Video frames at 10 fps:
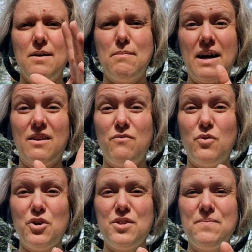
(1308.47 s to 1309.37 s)
back and
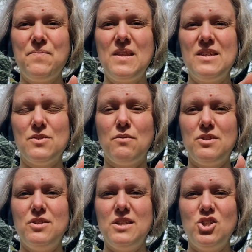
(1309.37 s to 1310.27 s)
forth, so I
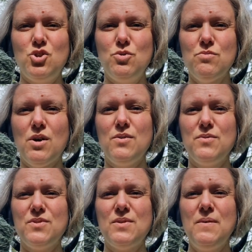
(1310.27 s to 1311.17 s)
did two
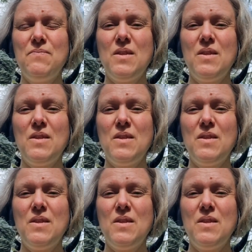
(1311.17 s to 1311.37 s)
rows